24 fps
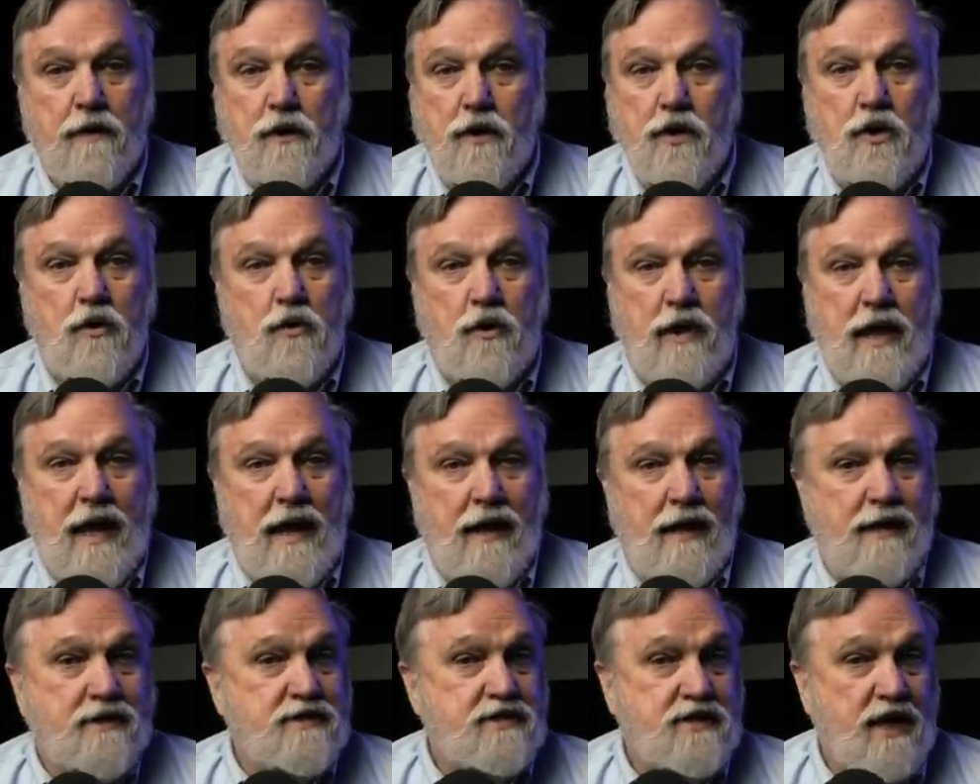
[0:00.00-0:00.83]
You
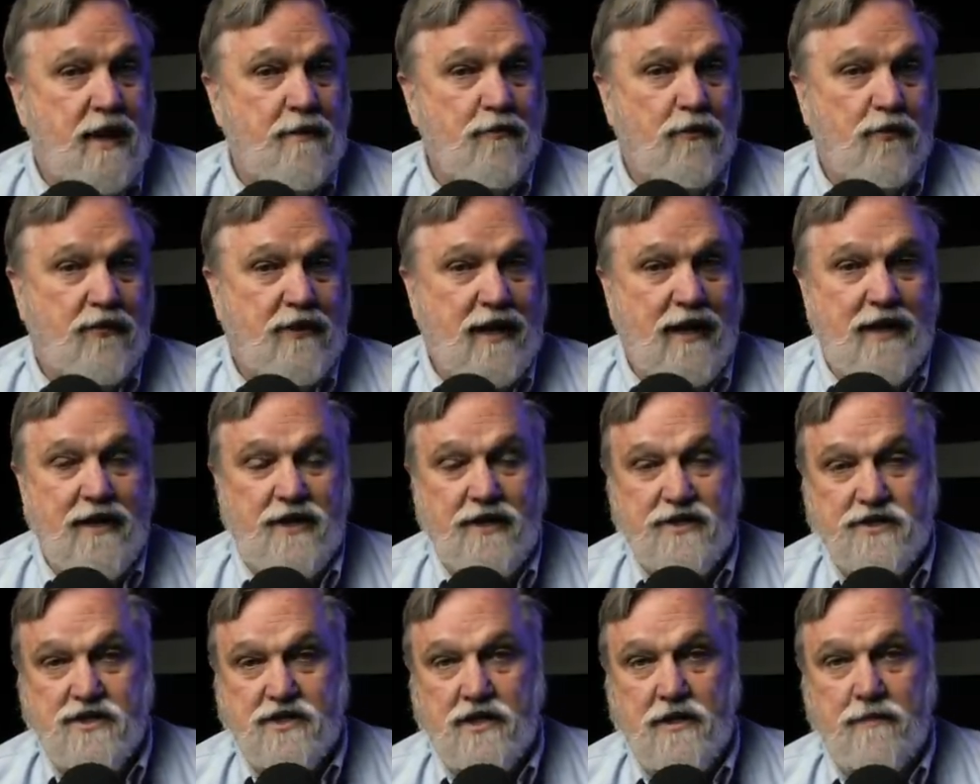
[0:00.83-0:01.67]
cannot
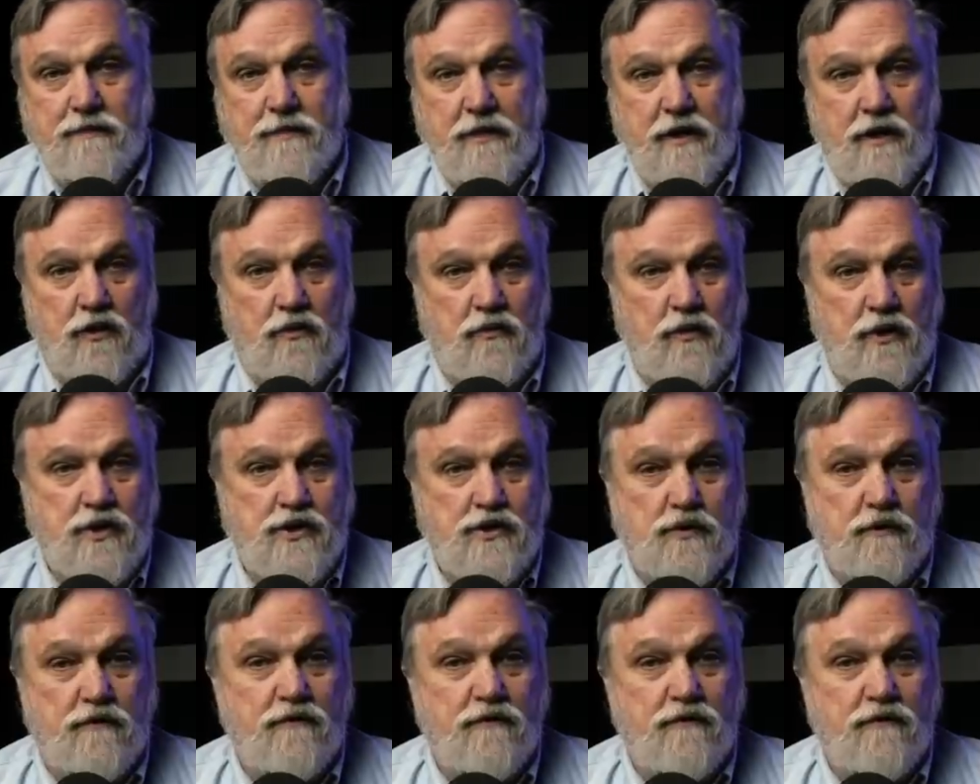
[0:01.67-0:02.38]
simultaneously be a creature